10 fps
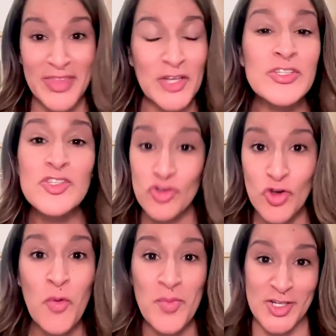There is
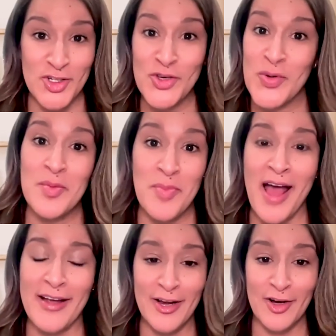so much to
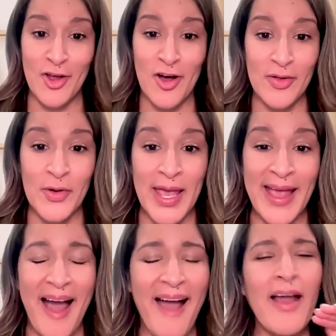unpack here, y'all.
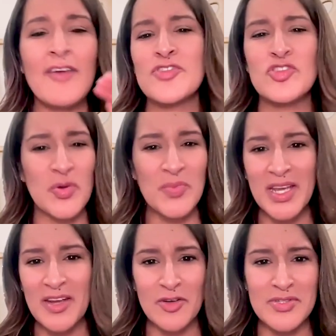Okay. I have so
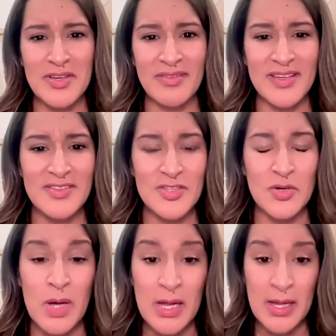many notes on this.
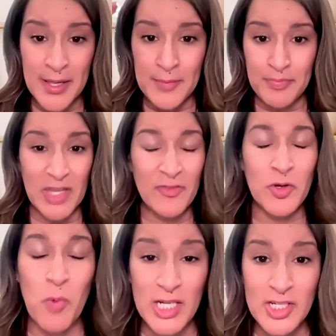So if
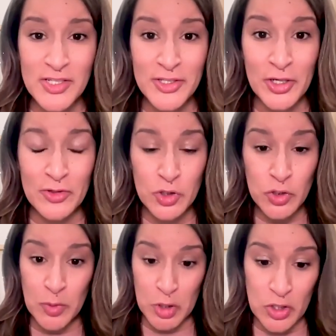you're watching on
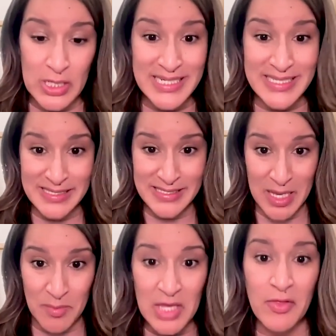YouTube, you're going to
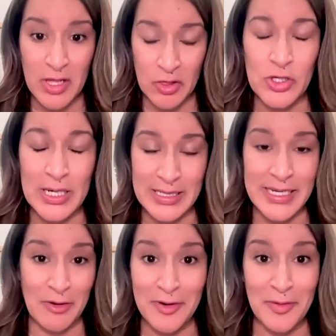see me like looking
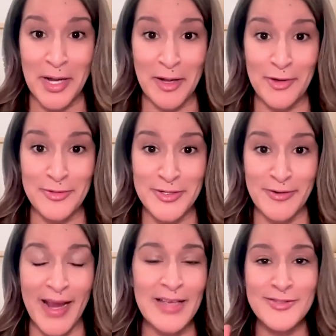down on my notes. All
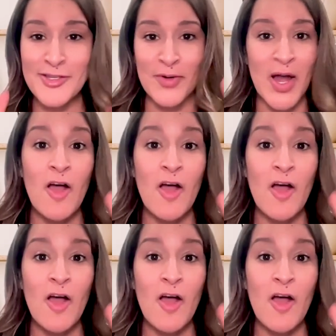right. So